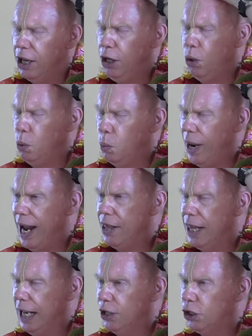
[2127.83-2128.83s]
You wear
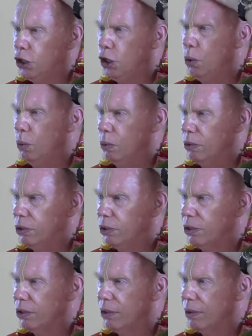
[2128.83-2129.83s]
these shoes.